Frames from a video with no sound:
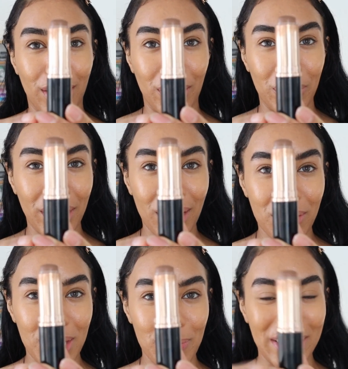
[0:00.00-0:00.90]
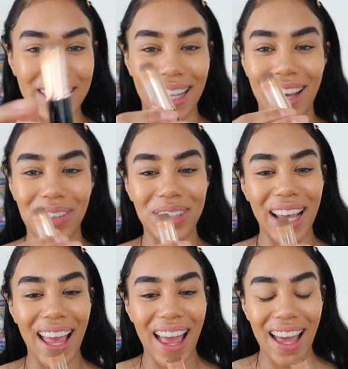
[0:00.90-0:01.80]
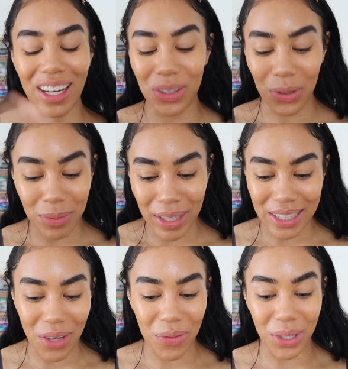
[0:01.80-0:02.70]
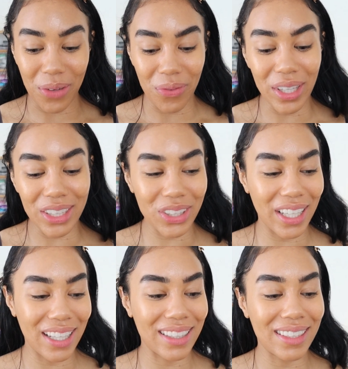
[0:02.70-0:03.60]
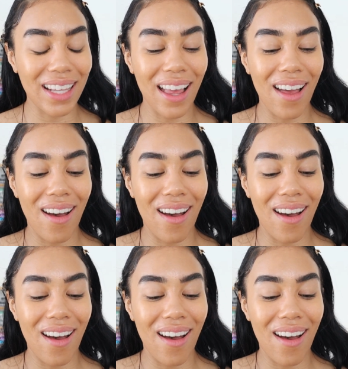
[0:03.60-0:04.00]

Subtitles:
I only have this much left, and I told myself when I finish this